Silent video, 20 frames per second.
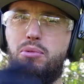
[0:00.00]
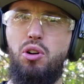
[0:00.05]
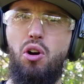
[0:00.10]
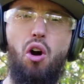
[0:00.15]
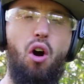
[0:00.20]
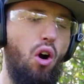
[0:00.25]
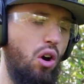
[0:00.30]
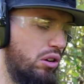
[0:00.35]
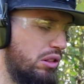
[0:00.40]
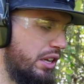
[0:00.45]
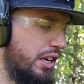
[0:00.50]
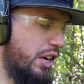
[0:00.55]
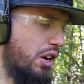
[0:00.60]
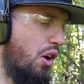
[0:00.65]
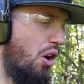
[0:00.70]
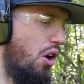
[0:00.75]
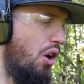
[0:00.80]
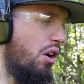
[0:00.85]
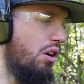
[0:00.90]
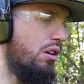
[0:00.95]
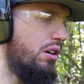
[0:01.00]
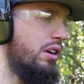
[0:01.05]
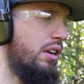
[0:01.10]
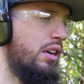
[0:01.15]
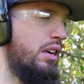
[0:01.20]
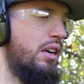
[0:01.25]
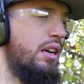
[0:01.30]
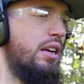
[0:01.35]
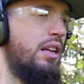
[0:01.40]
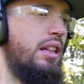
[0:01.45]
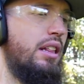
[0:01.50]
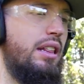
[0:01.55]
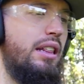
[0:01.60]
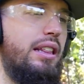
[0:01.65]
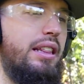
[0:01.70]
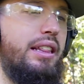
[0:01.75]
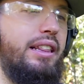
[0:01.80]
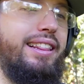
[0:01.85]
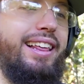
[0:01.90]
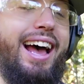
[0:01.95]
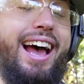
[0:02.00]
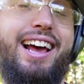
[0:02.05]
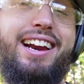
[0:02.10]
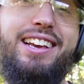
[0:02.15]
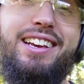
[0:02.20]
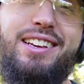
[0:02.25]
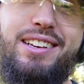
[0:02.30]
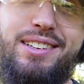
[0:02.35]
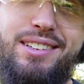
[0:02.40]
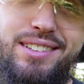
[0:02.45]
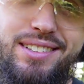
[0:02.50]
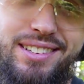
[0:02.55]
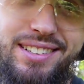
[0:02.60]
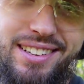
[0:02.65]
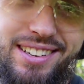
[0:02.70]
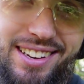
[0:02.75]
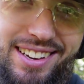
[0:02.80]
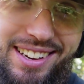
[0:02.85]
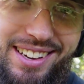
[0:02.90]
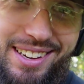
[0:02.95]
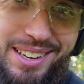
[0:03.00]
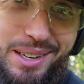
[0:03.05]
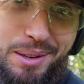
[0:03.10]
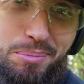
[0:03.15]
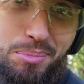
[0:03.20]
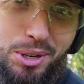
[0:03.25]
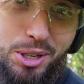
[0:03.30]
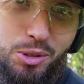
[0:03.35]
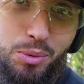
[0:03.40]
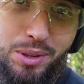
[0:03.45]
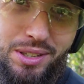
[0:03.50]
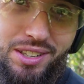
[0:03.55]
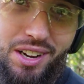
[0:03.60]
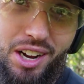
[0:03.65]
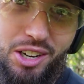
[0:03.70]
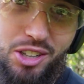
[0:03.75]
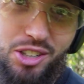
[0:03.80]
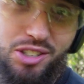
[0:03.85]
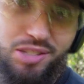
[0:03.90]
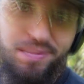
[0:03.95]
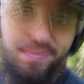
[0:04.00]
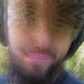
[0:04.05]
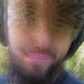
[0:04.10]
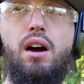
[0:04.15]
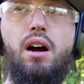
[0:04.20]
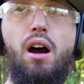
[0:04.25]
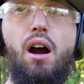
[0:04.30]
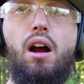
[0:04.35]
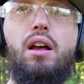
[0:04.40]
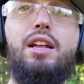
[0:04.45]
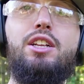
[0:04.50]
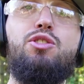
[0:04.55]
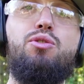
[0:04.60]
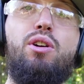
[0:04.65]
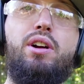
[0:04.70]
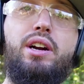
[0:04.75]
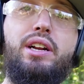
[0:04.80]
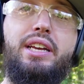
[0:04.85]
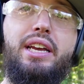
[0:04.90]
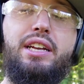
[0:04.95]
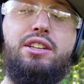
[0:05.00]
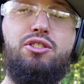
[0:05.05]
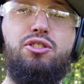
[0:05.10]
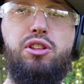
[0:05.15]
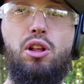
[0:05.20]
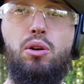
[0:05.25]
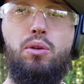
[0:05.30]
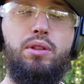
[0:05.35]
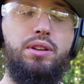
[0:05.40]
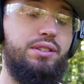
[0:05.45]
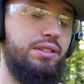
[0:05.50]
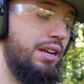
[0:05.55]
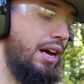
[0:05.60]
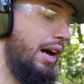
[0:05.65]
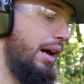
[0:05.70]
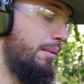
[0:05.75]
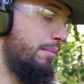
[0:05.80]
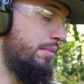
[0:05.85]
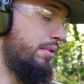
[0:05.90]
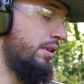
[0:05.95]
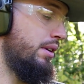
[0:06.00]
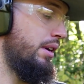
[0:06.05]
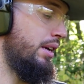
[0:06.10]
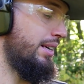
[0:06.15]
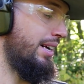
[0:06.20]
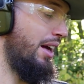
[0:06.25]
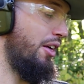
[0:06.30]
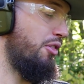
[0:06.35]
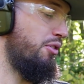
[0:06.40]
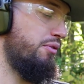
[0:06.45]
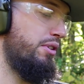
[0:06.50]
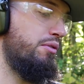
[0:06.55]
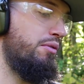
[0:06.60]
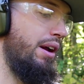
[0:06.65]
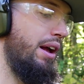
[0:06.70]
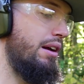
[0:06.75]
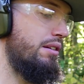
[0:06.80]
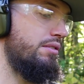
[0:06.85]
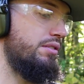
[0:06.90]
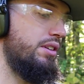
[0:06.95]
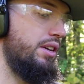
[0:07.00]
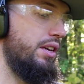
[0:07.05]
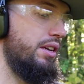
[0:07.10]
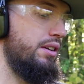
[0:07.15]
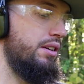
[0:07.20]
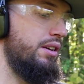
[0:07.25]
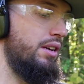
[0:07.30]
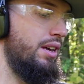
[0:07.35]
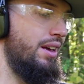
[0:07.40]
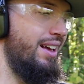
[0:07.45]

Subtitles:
hardly at all. That is a pretty sweet touch. All right, let's run it again slow this time. Got 3 rounds in.